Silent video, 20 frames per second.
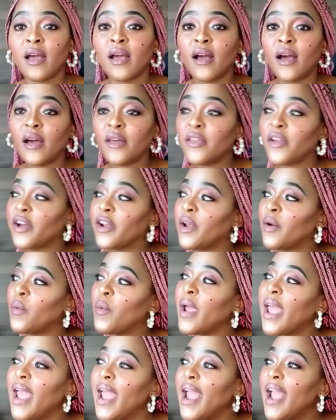Are they going to
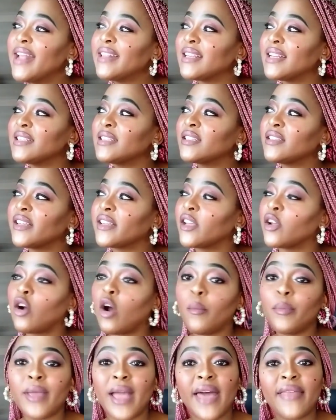wait until they can
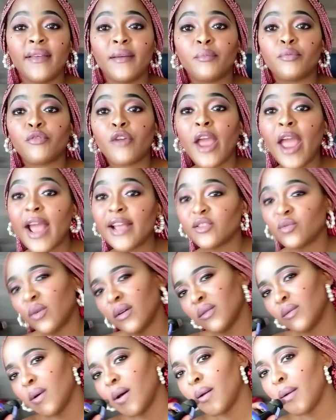copy other pranks?
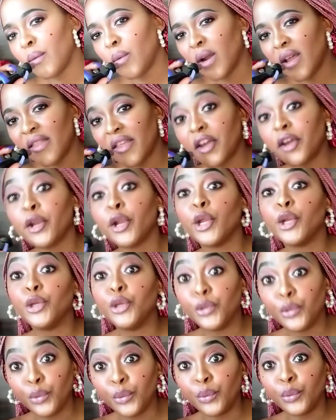What are they going to
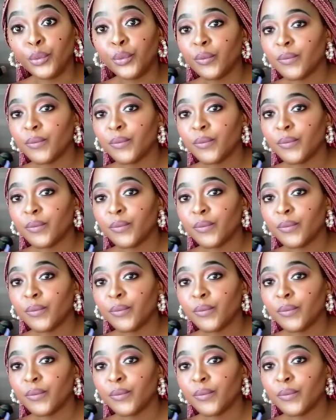do?